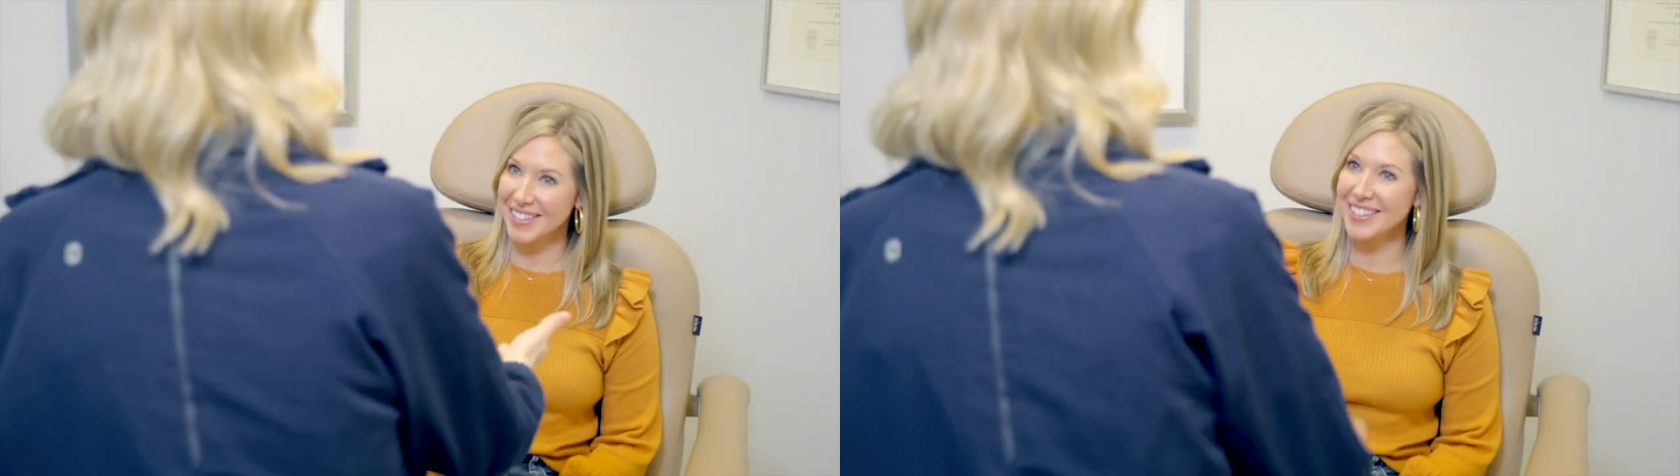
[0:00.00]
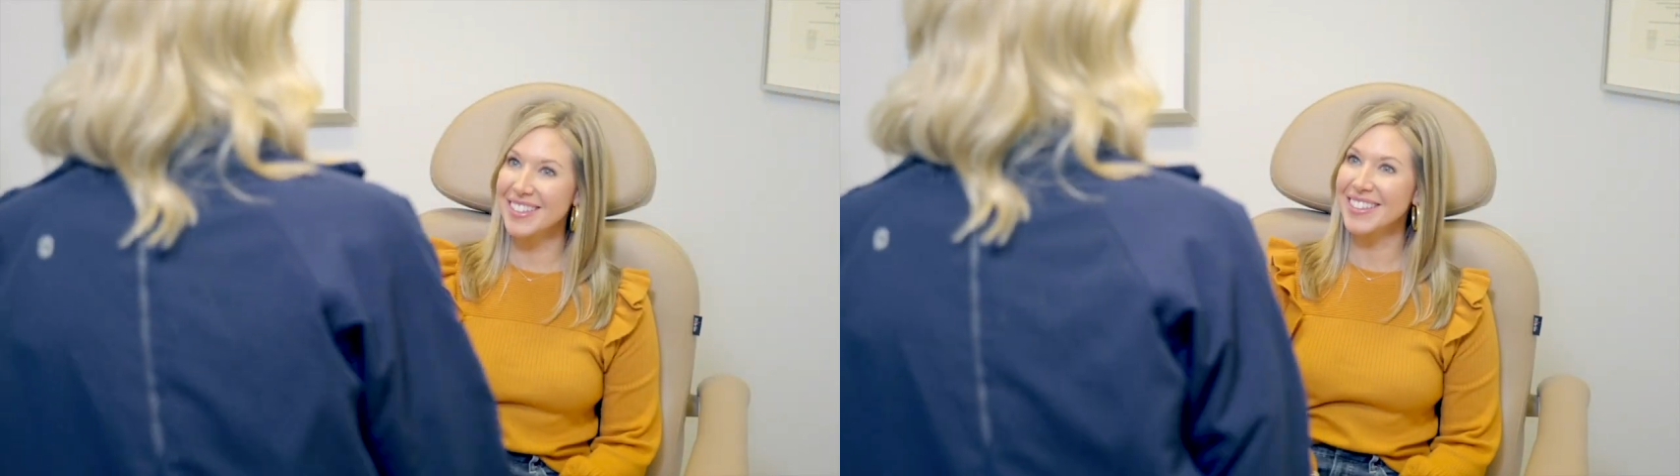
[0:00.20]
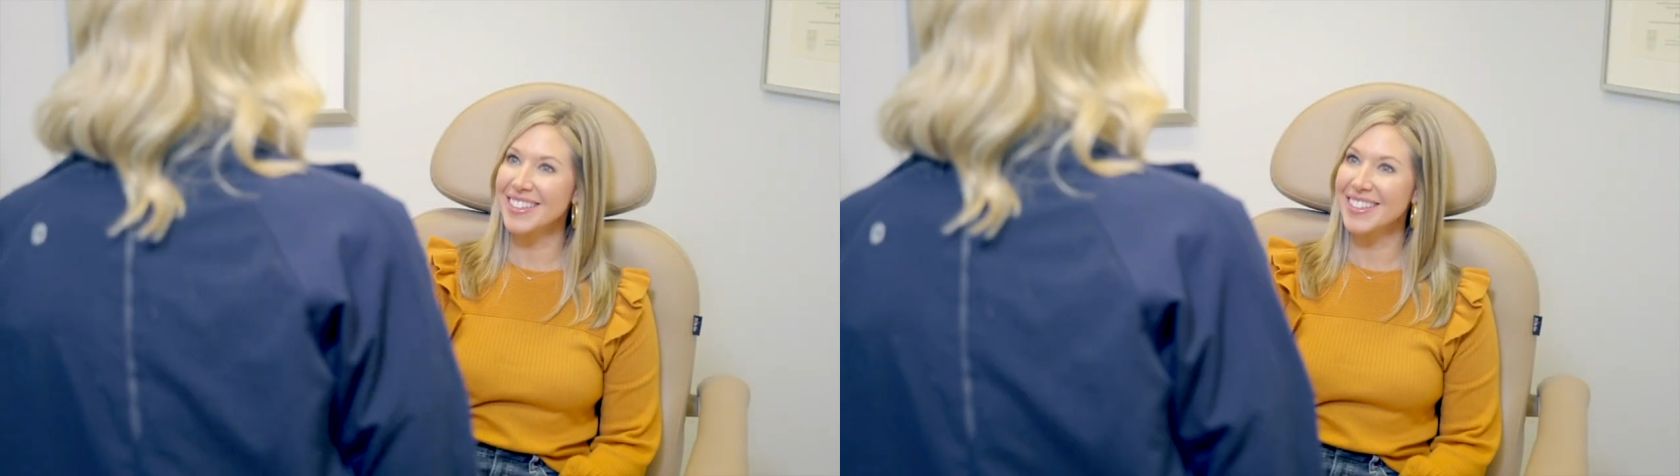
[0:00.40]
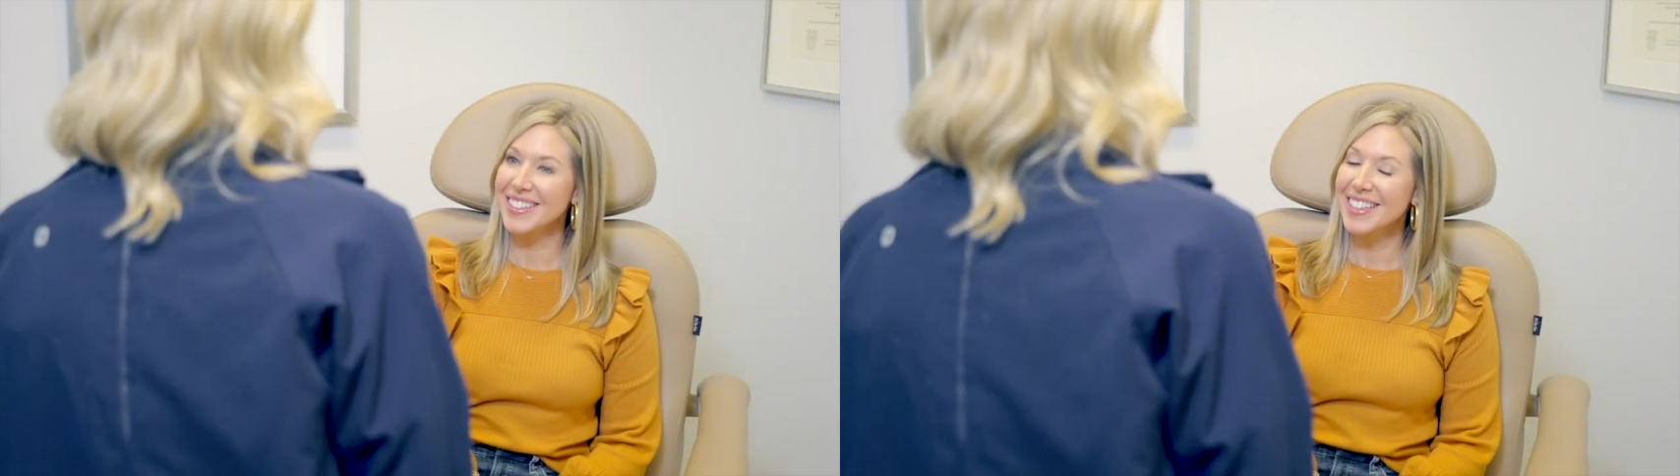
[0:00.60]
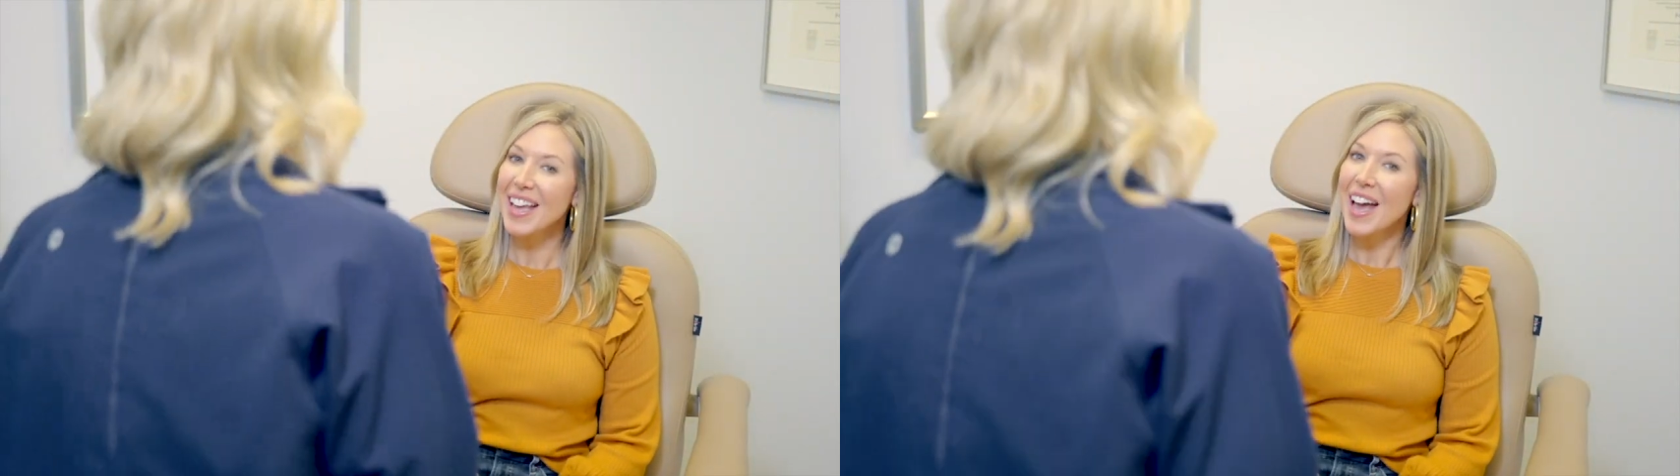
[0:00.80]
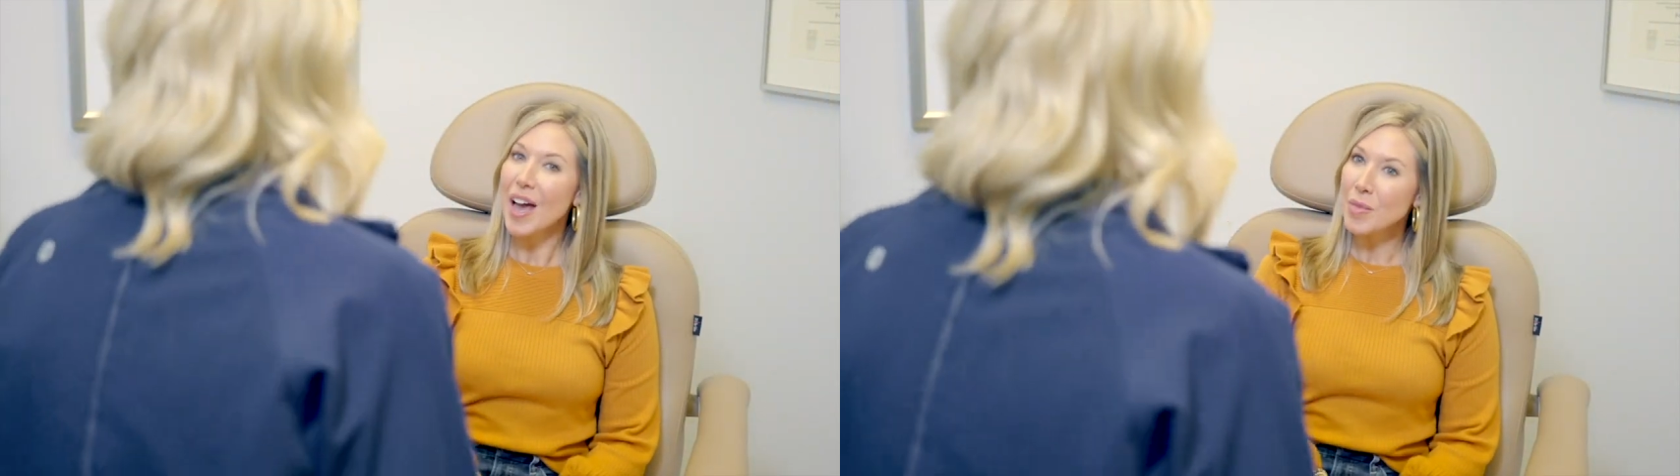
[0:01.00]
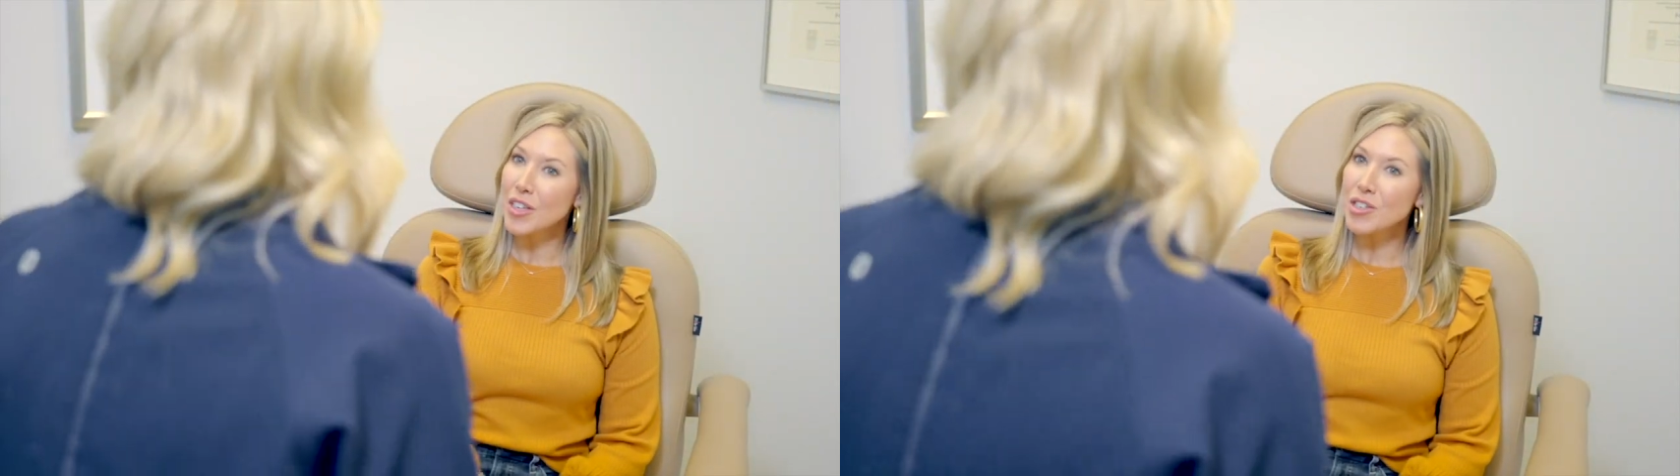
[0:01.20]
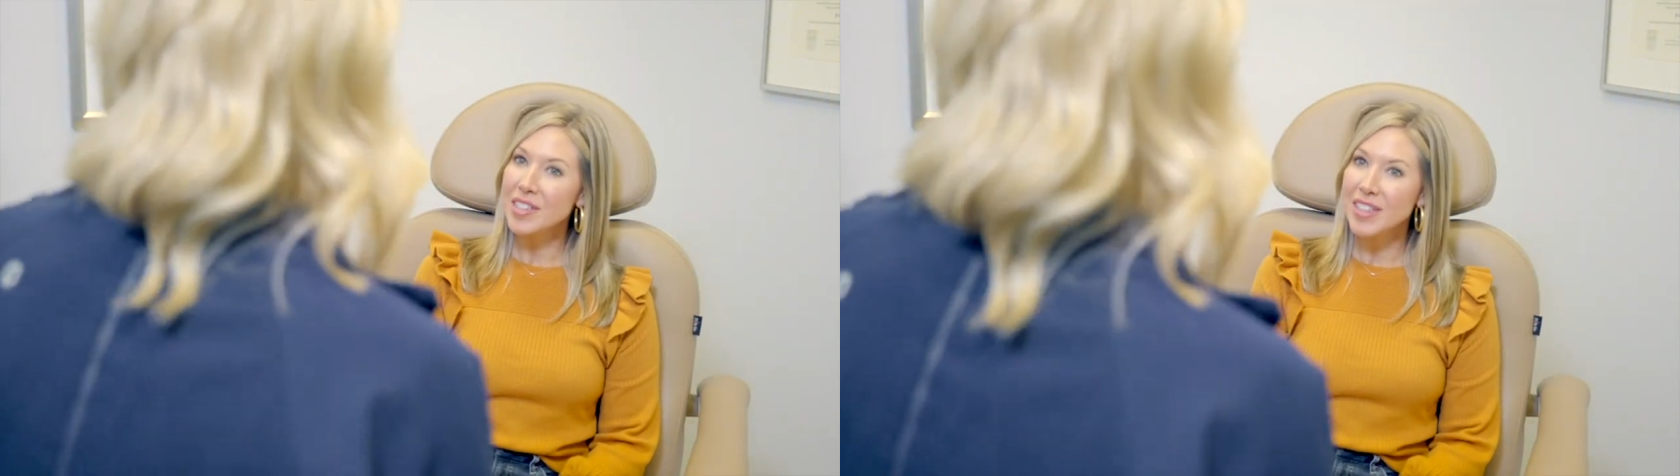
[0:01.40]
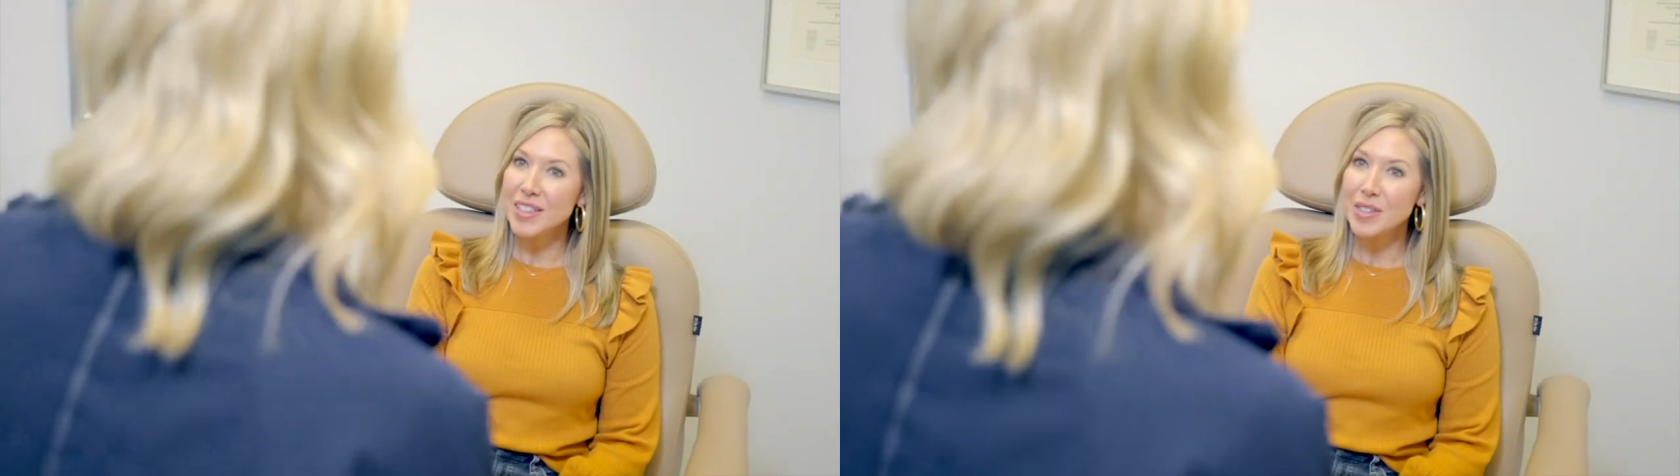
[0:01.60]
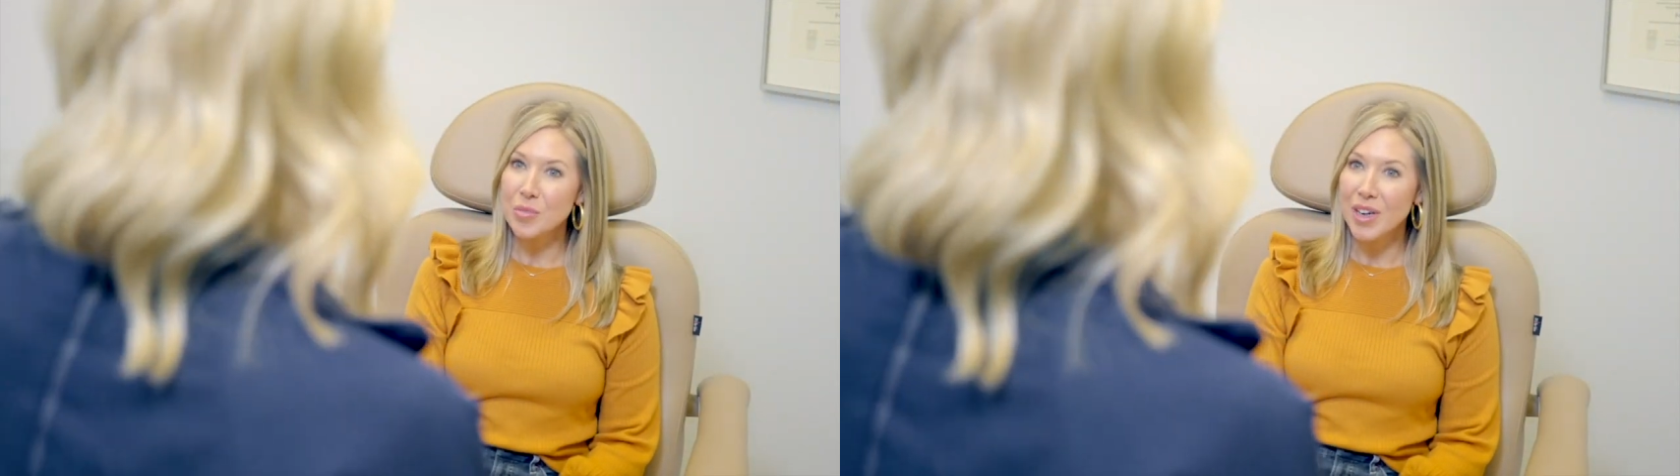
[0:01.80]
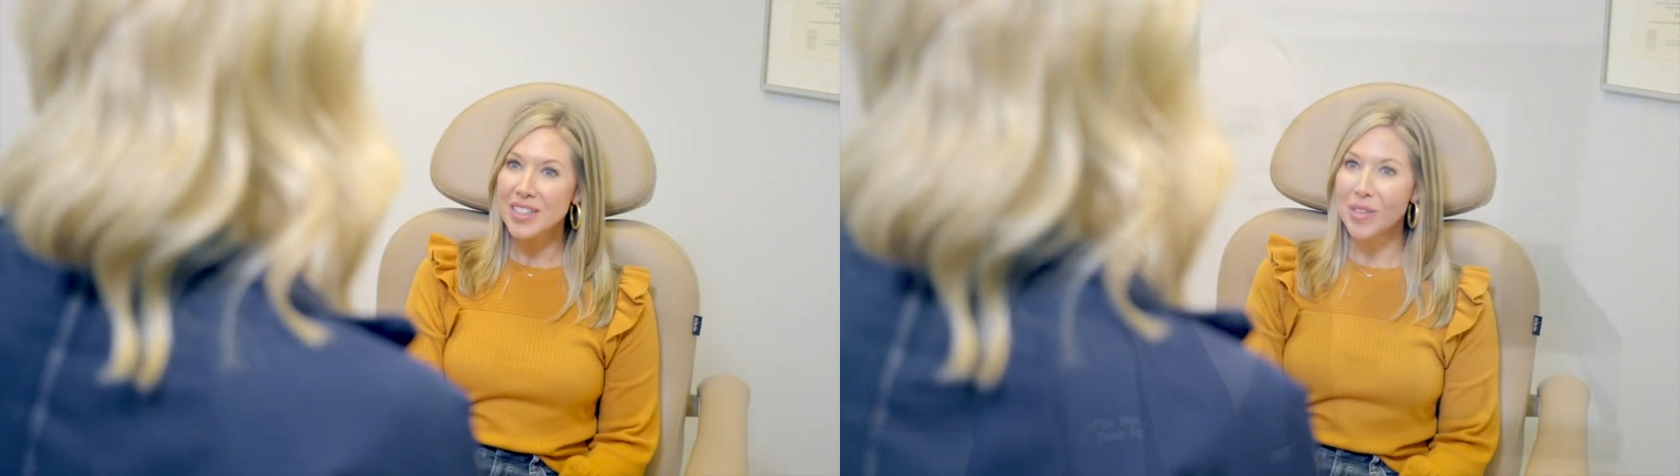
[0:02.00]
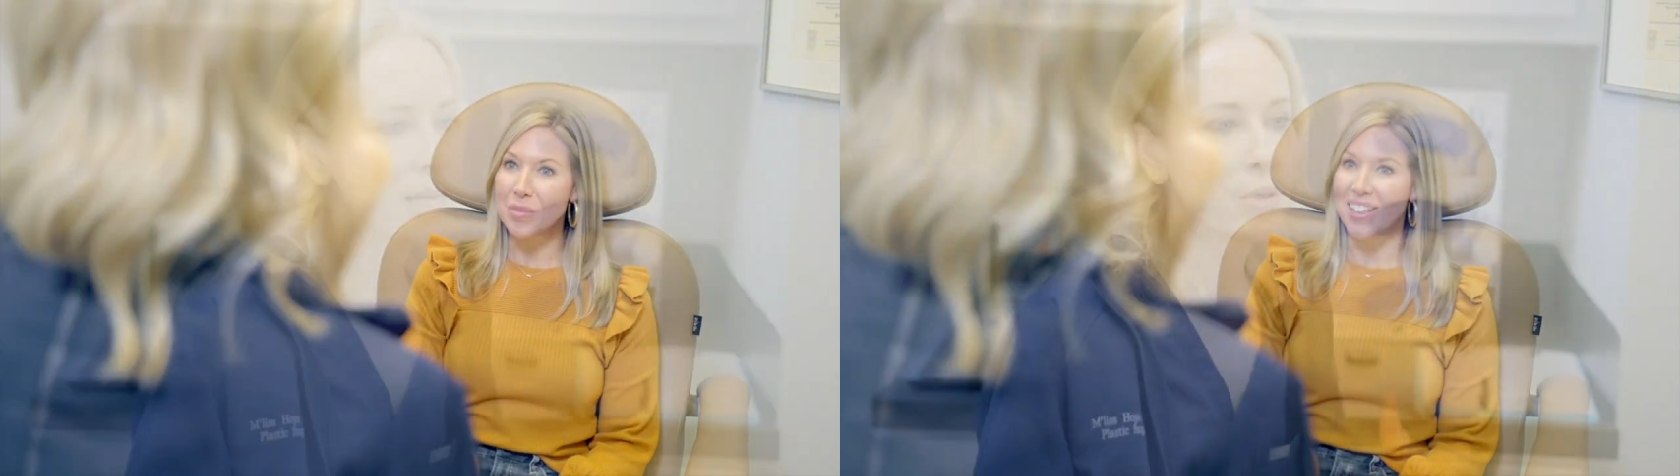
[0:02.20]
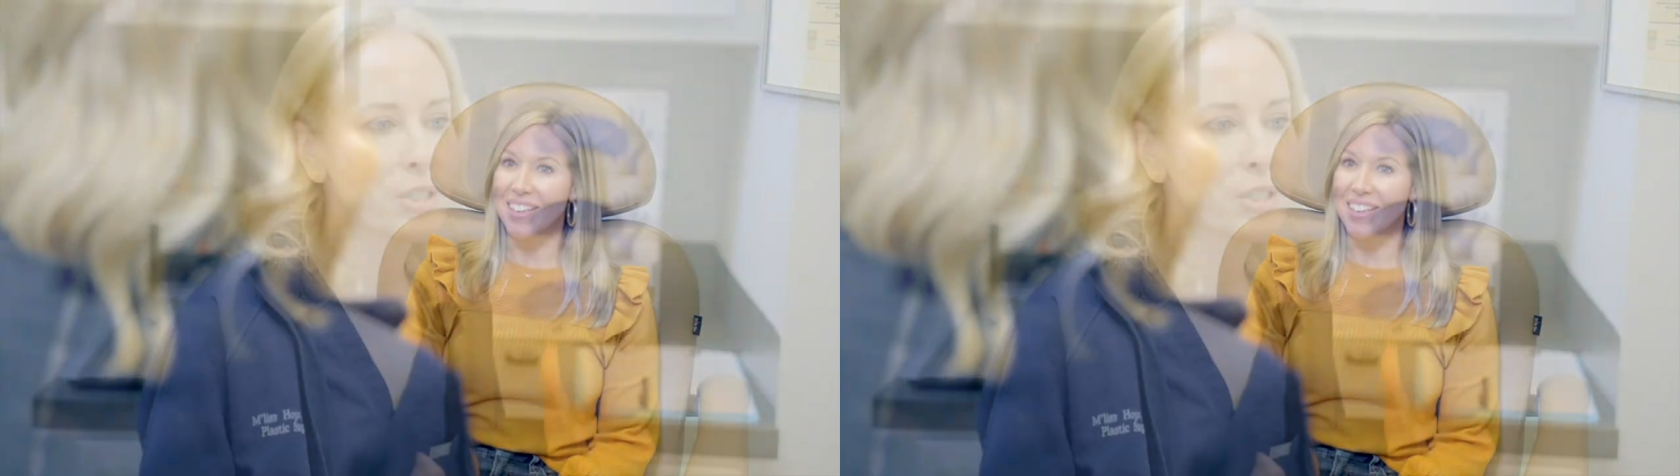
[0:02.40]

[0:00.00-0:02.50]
implant under the muscle. I make an incision in the fold of the